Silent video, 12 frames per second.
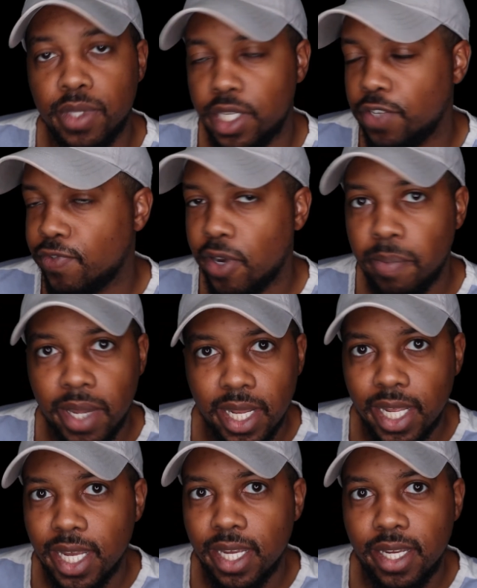He's from
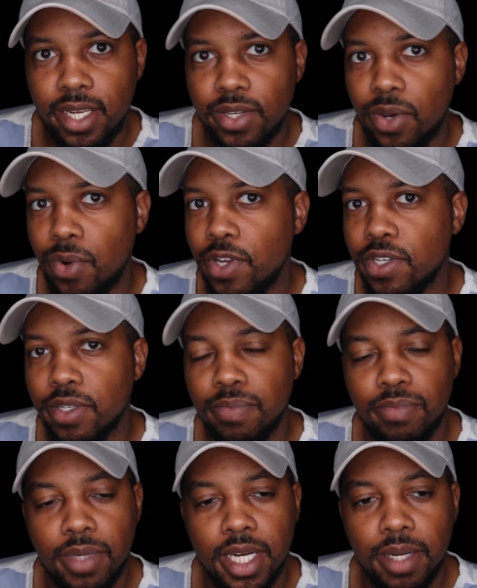LA. He's always
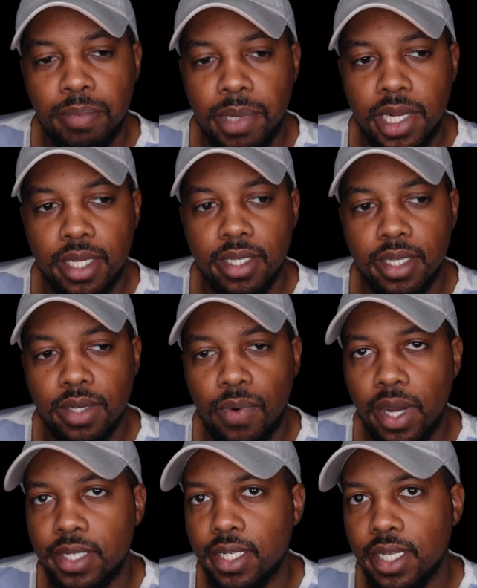been into
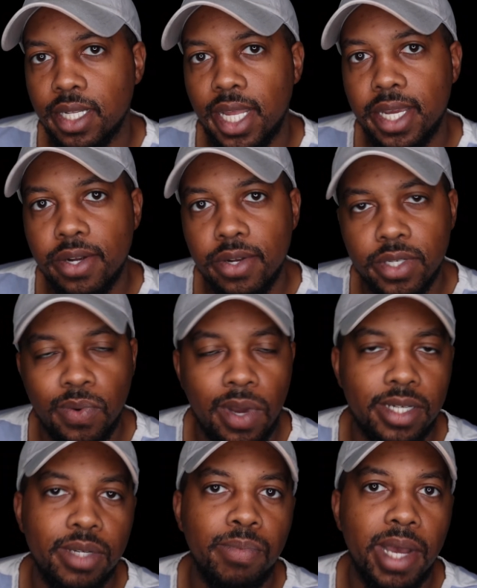watching Lakers and
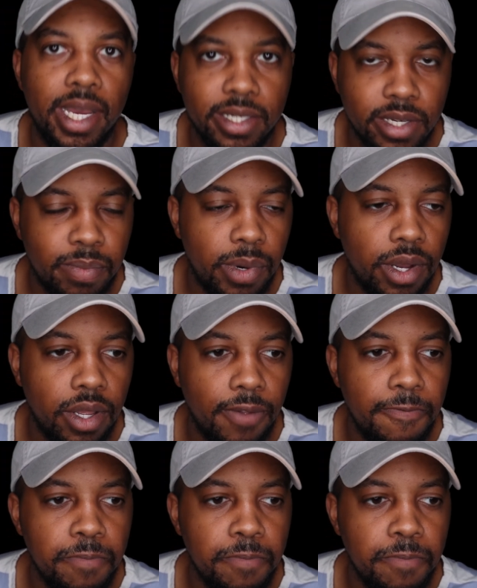watching basketball.